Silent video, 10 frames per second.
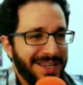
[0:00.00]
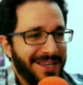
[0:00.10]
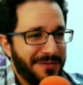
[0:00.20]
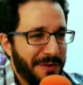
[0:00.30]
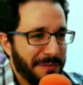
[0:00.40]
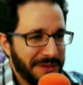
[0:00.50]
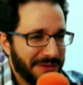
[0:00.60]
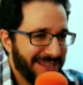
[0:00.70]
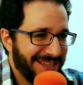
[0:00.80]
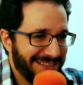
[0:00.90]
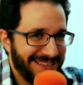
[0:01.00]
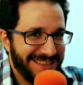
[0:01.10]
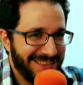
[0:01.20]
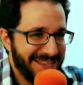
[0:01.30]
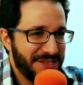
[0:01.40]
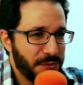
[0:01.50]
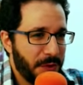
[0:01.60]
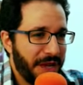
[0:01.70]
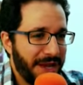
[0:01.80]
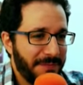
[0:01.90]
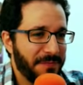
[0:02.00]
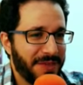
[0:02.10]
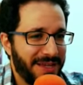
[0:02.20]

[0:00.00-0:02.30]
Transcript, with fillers: If I'm looking this way,